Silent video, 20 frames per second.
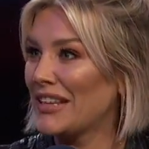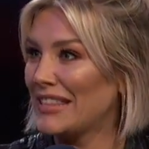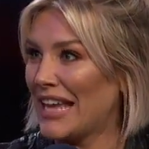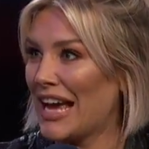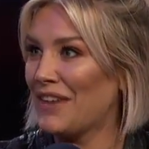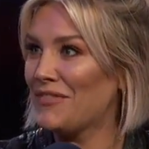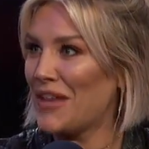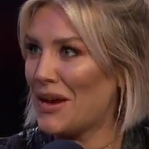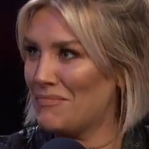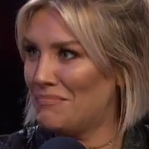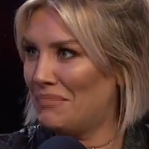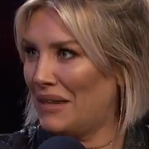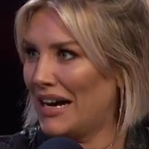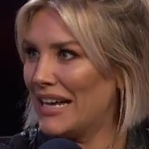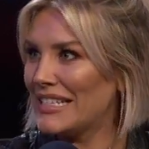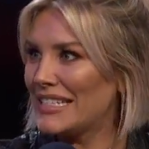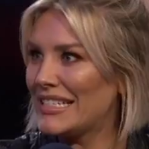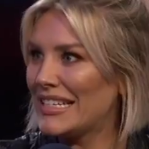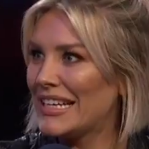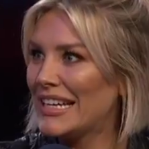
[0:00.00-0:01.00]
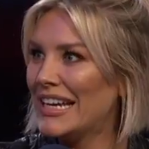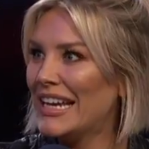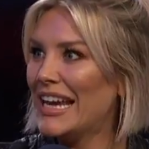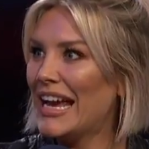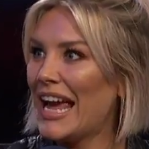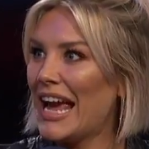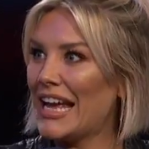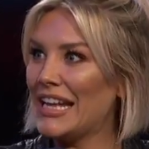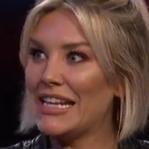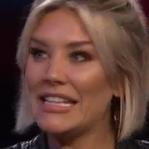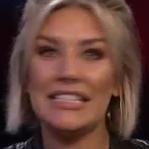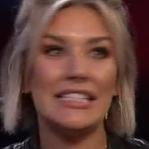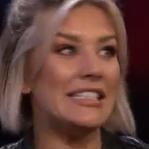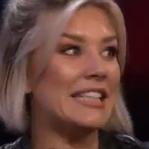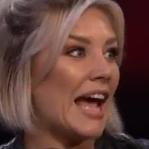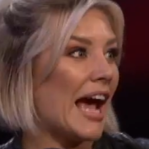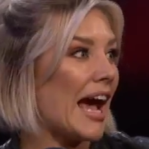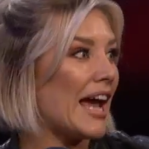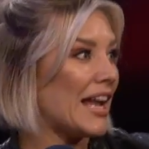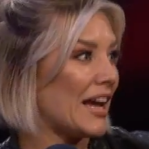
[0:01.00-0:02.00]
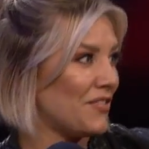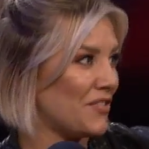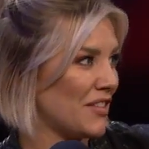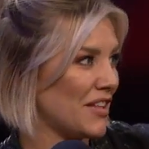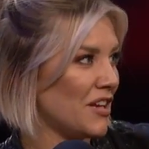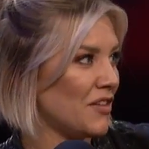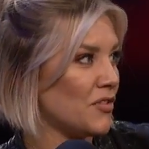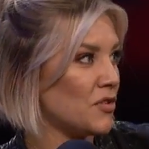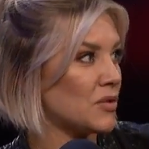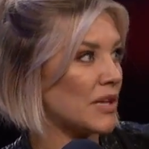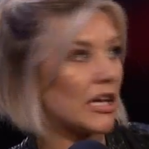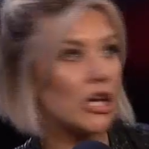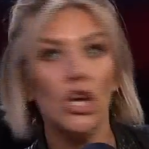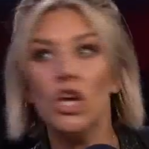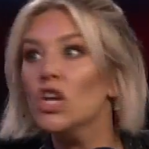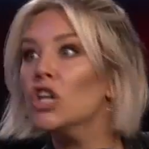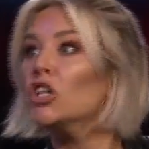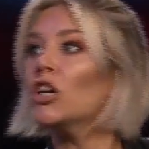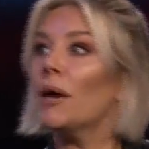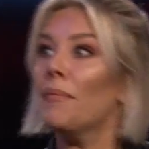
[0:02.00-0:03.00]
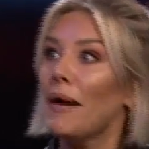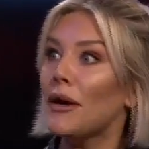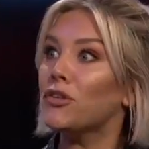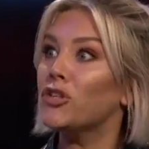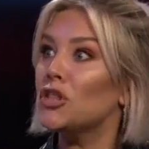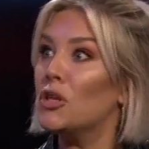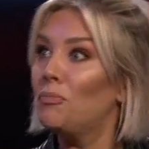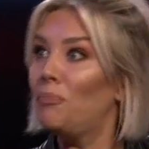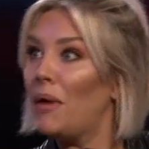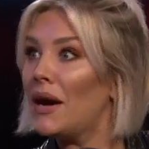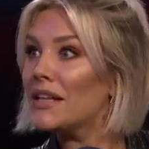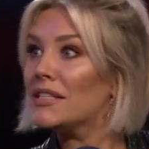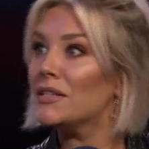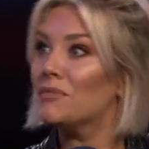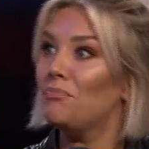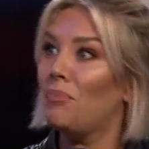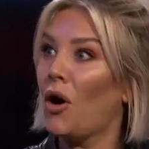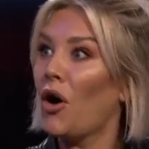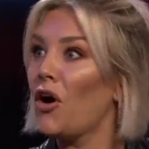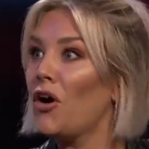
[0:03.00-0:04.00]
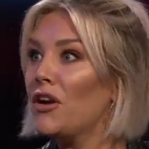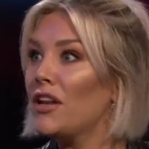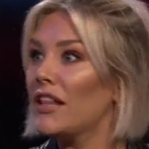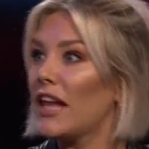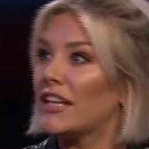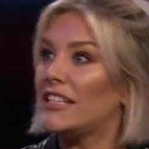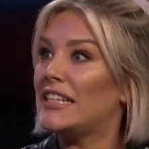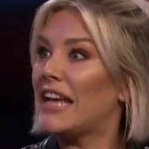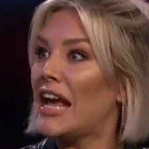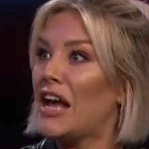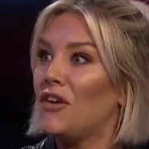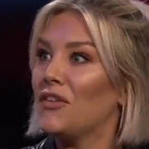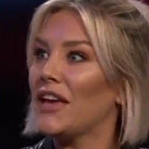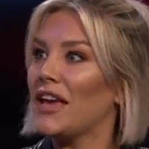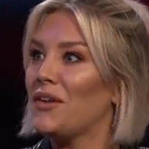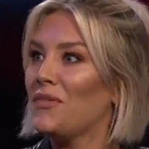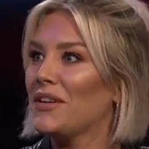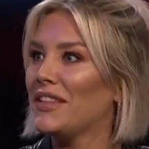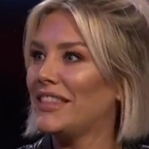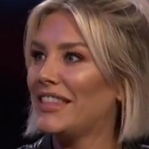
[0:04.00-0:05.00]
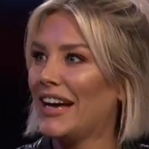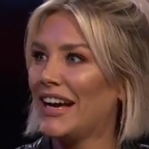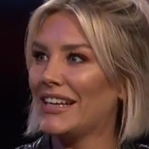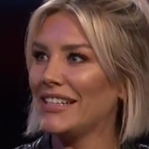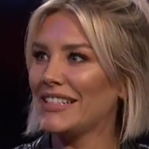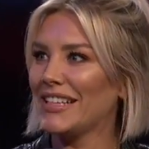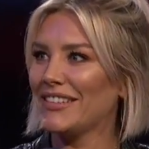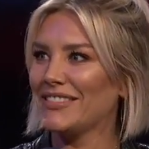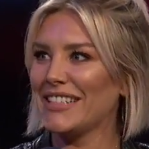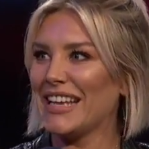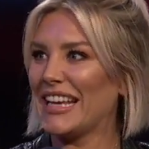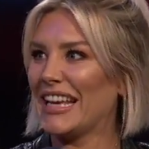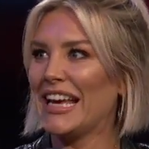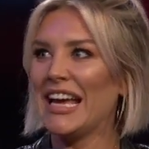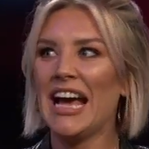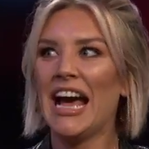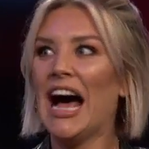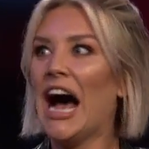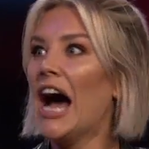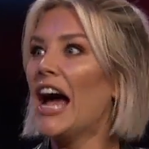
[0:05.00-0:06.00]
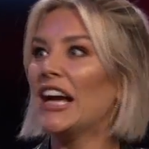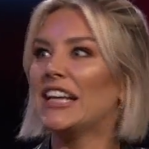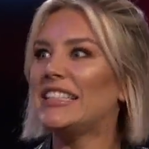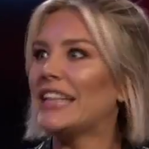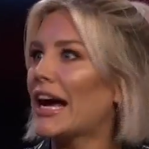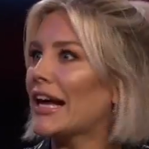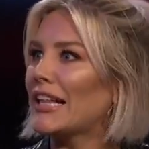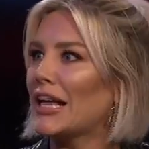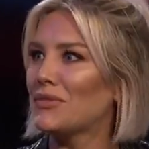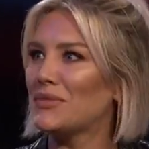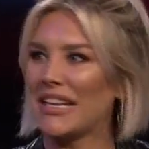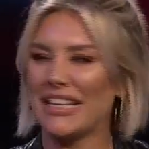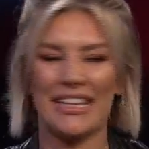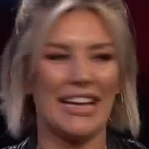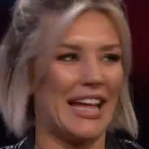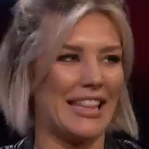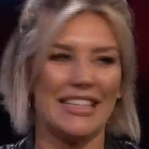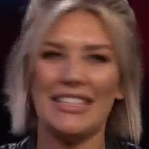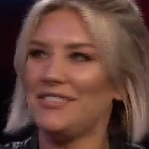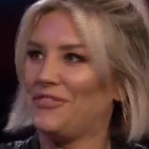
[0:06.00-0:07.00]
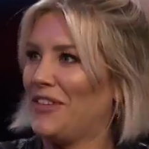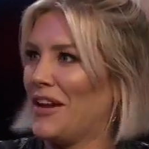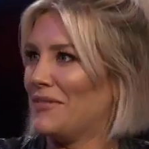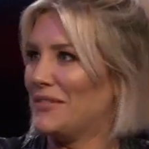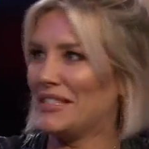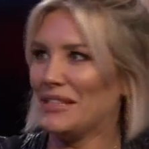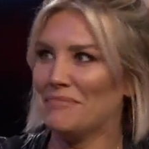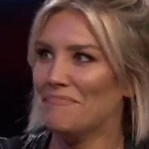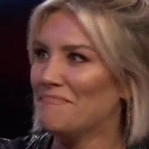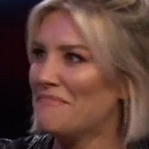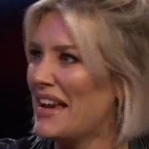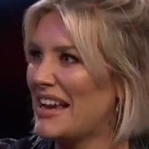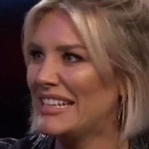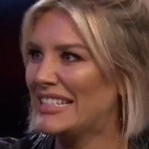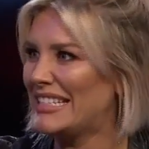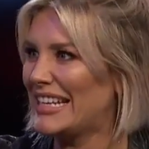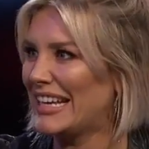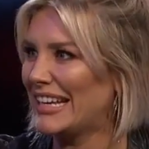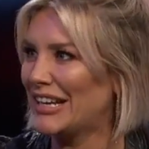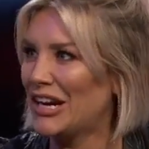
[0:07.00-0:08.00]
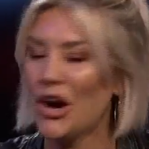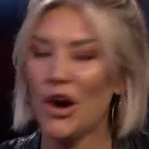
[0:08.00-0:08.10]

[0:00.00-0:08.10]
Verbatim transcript: They have that bus. And Yo. his oh, dad, after the interview, was like, "Come out to the bus and party, like tailgate with us." Got a kegger. Like, exactly. I was like, "God, this family's amazing.